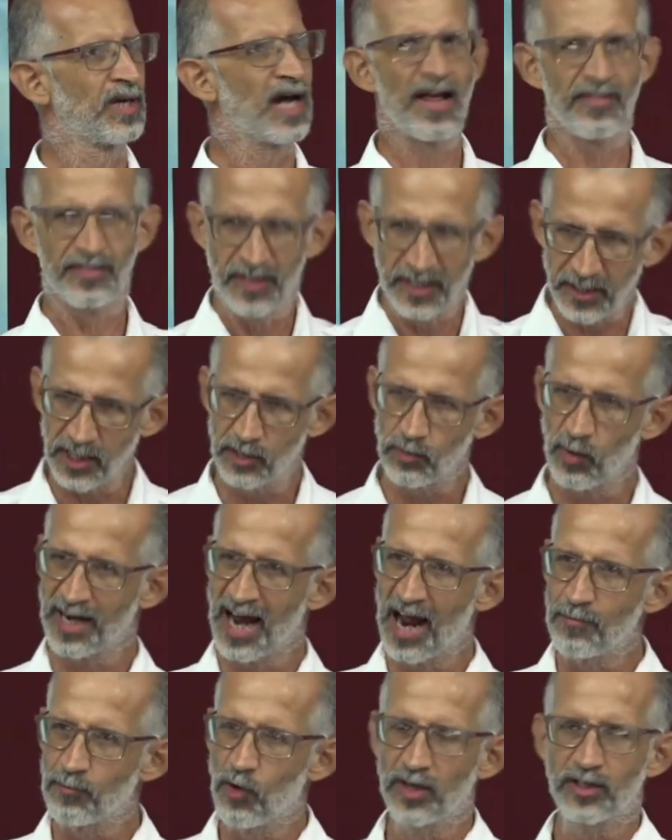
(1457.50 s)
and this is what
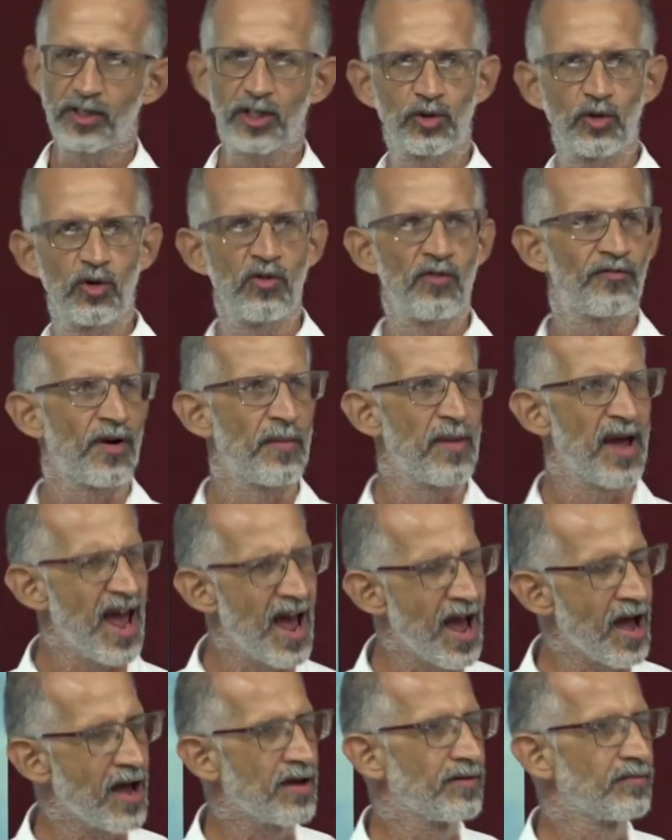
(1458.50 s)
I'm going to do from
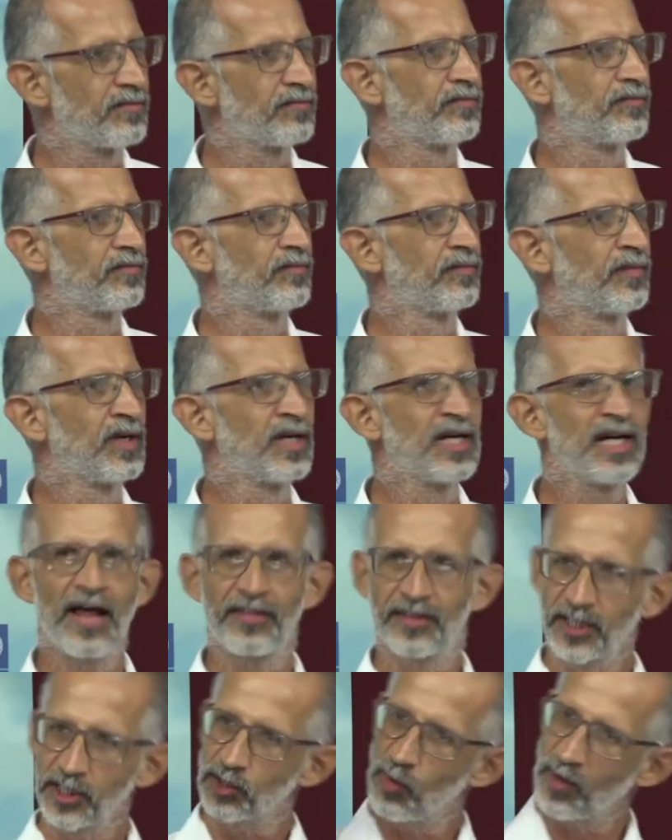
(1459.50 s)
here,
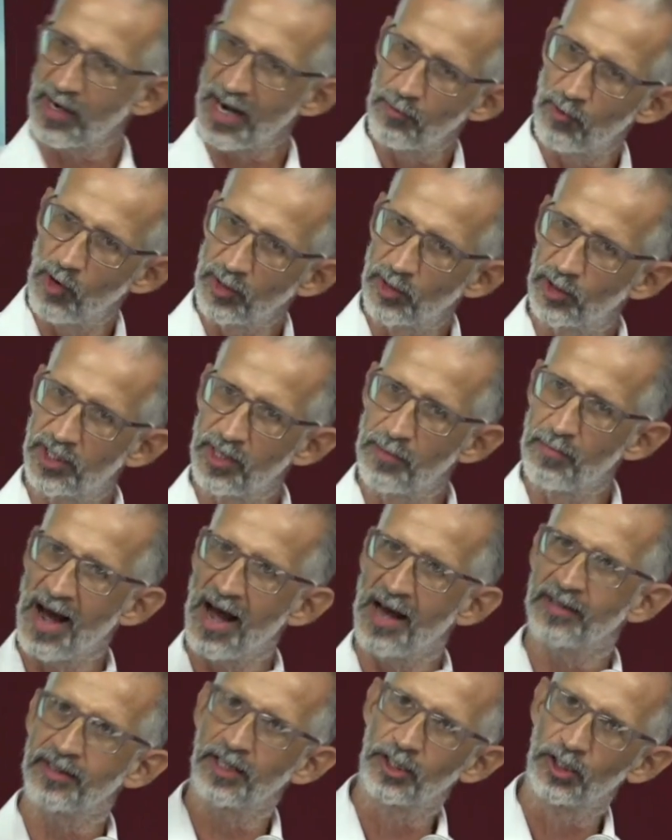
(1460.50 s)
and this is what I'm going to
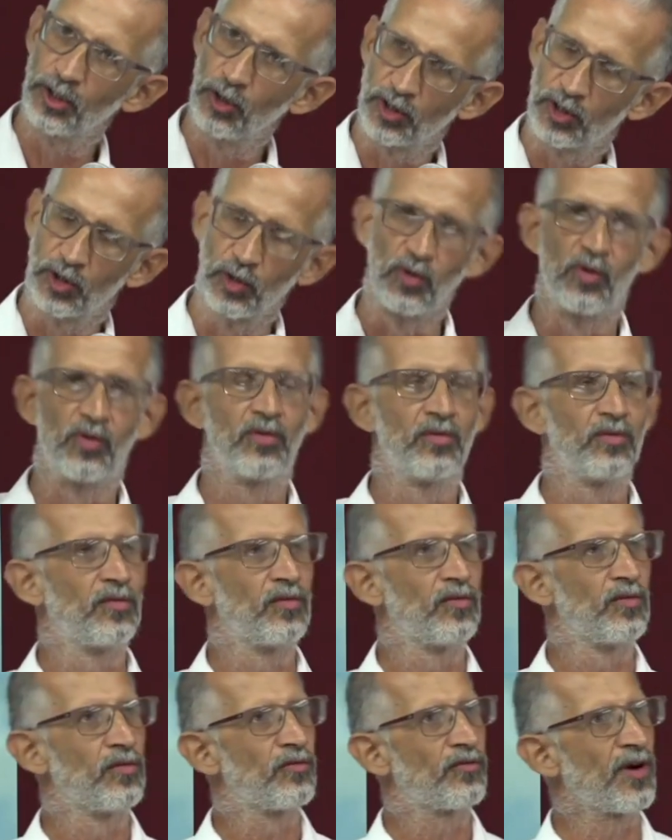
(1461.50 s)
demand that you do
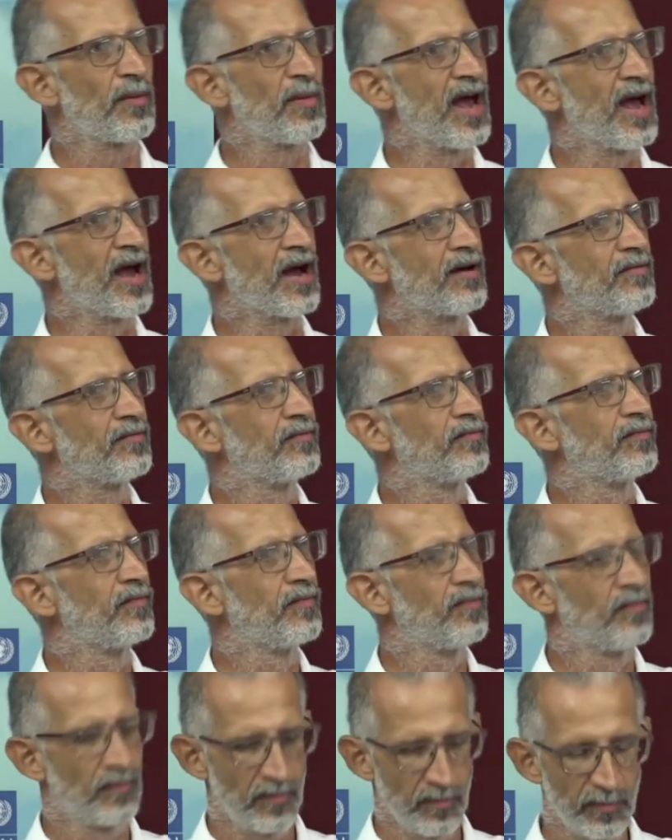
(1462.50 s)
from here,
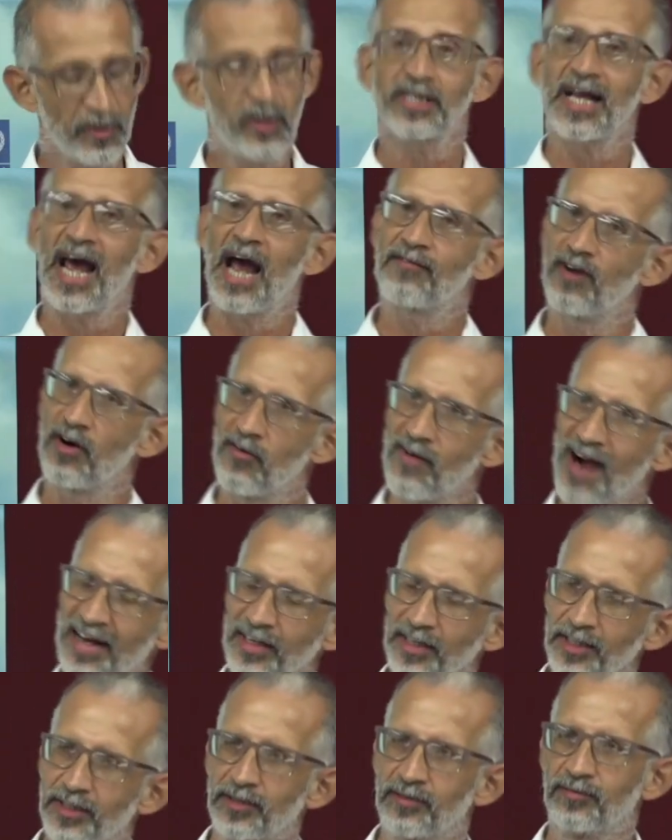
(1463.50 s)
because I have a
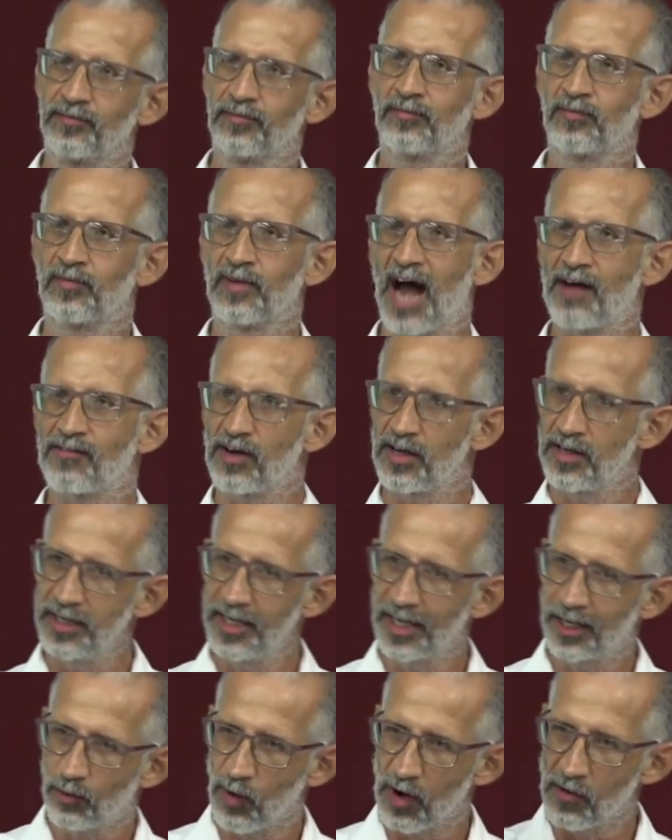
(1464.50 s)
right, I have an
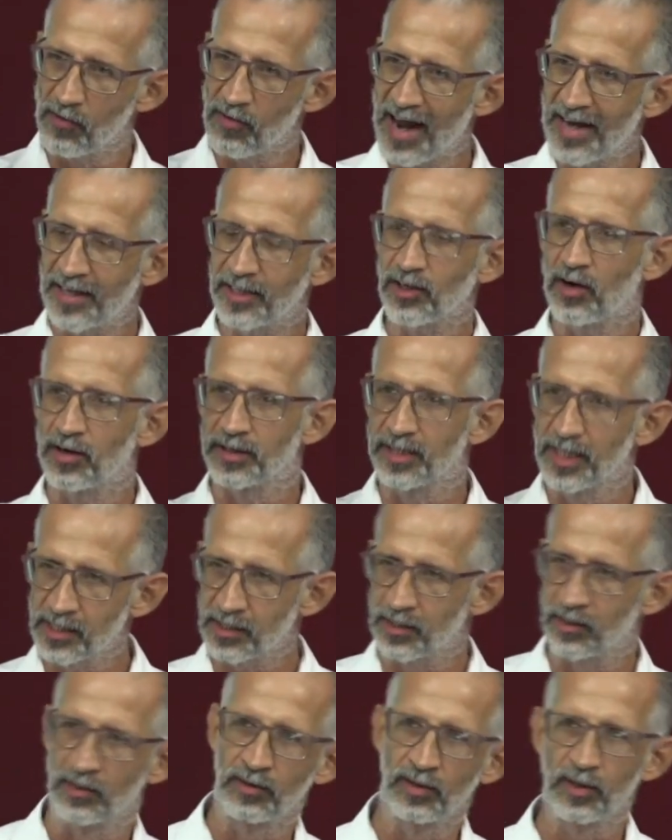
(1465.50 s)
equal right on
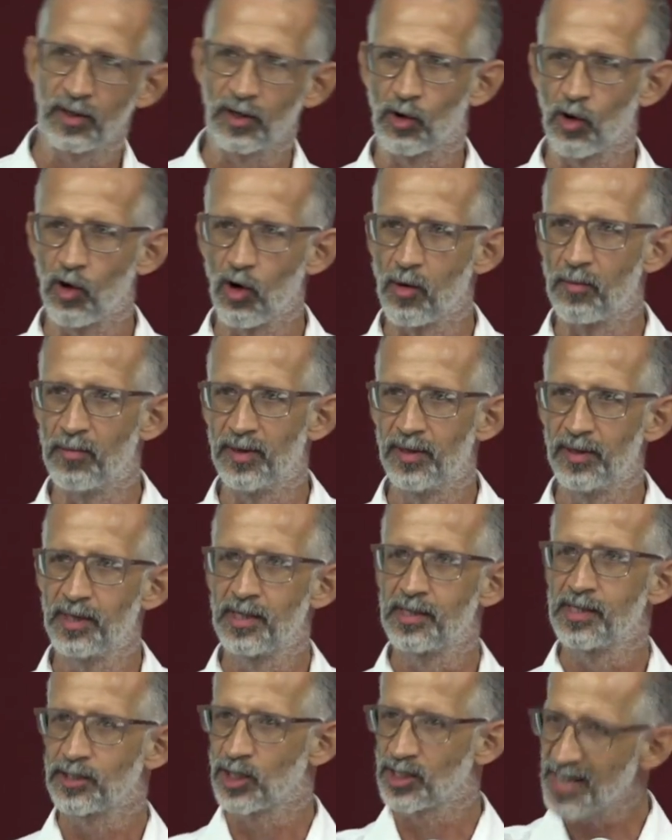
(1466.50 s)
this globe
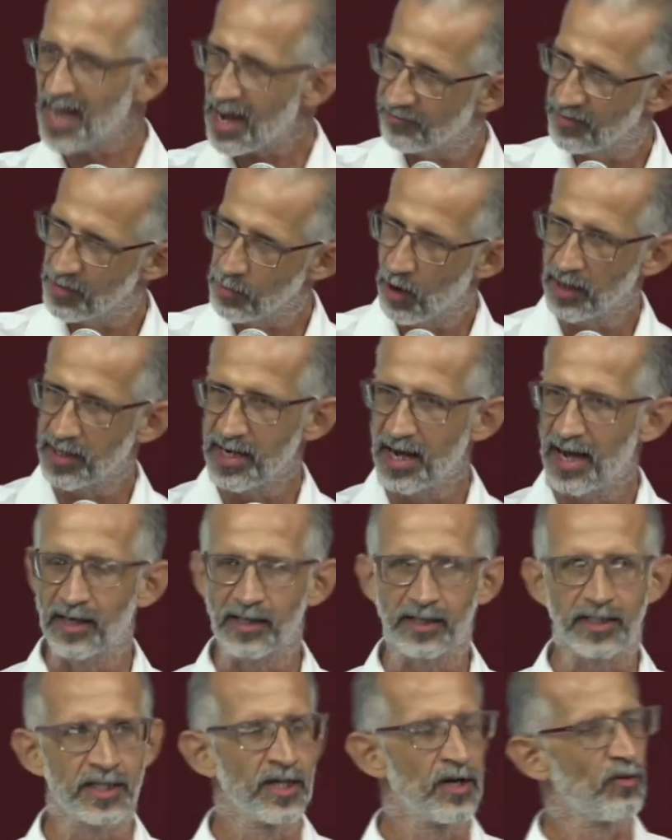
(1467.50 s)
as everybody
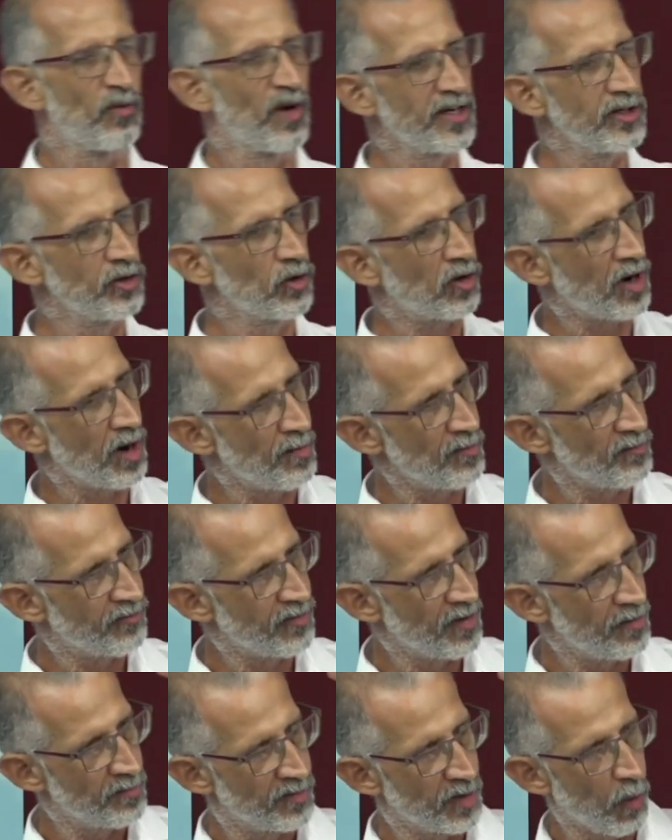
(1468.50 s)
else. Whether you come
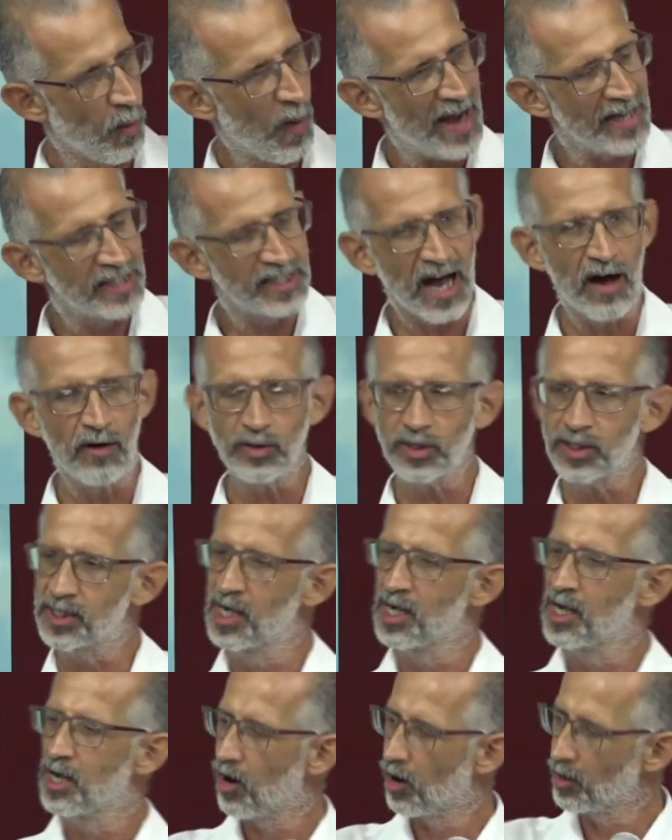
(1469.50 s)
from the White House
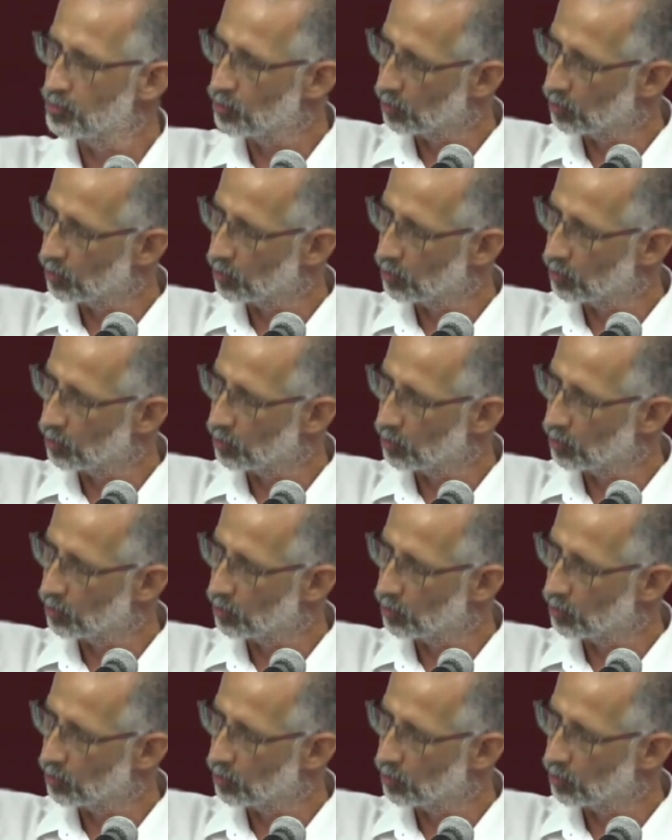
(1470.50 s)
or